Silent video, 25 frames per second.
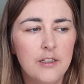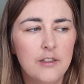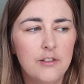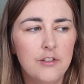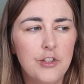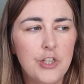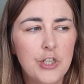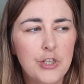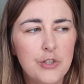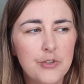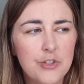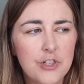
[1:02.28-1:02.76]

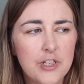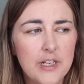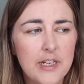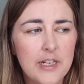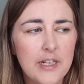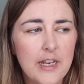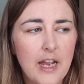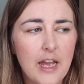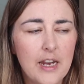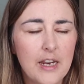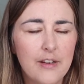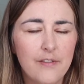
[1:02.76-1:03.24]

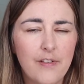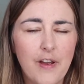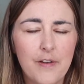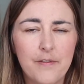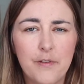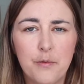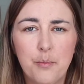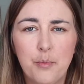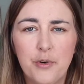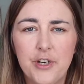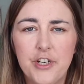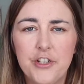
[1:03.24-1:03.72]
Usually kind of have
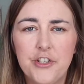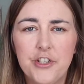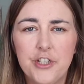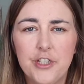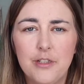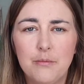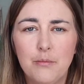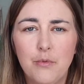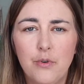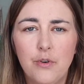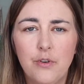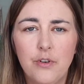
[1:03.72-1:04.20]
a pretty
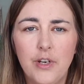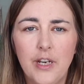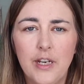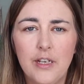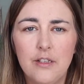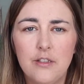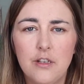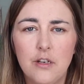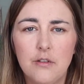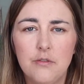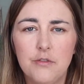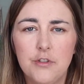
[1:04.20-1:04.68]
chill
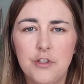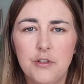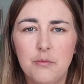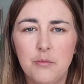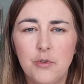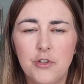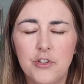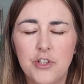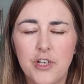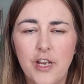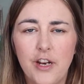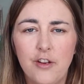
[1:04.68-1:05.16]
morning. Don't do
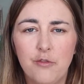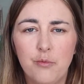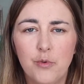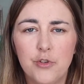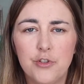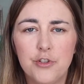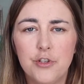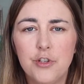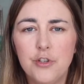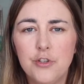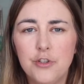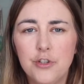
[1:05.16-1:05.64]
much. I kind of
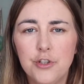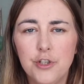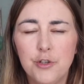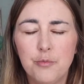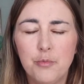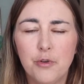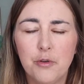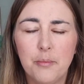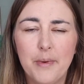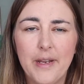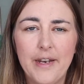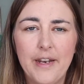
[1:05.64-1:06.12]
watch YouTube
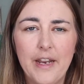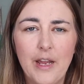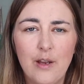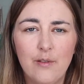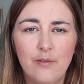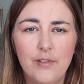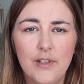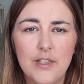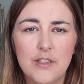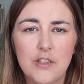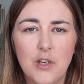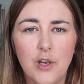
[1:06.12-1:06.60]
or a bit of
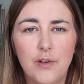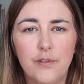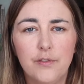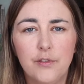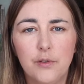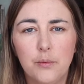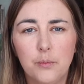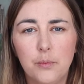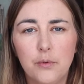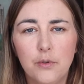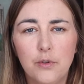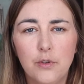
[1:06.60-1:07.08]
Netflix, go
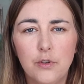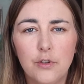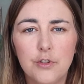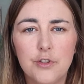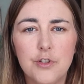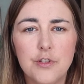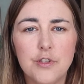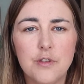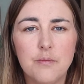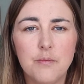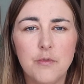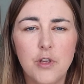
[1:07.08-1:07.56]
for a walk,
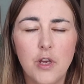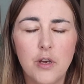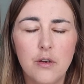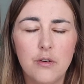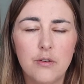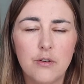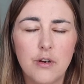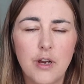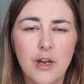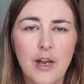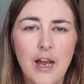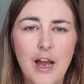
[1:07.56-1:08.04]
do some
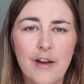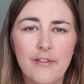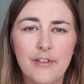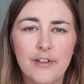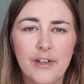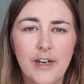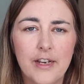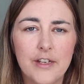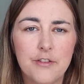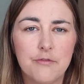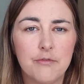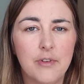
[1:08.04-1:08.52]
yoga, have a
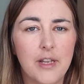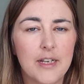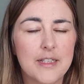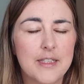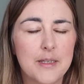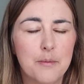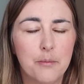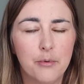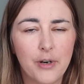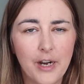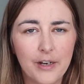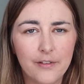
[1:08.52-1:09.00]
nice
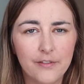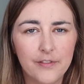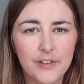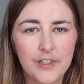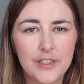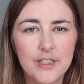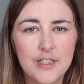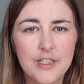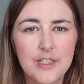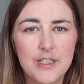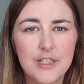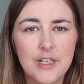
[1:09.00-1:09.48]
relaxing
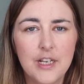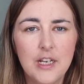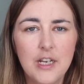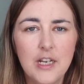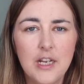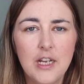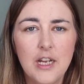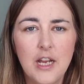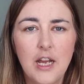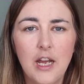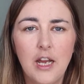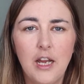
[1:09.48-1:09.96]
breakfast.
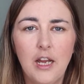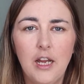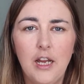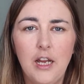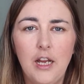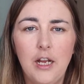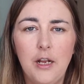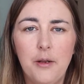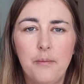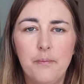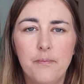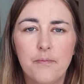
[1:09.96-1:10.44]

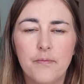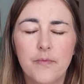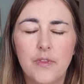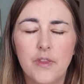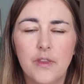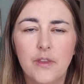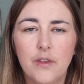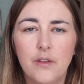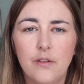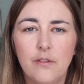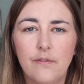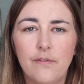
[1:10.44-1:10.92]

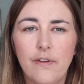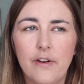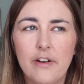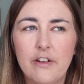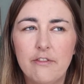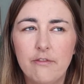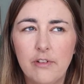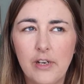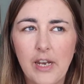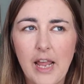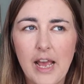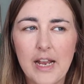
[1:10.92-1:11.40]
Very
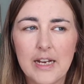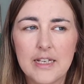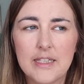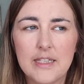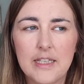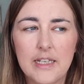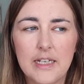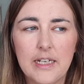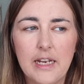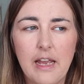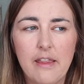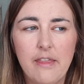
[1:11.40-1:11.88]

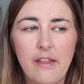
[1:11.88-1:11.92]
relaxing.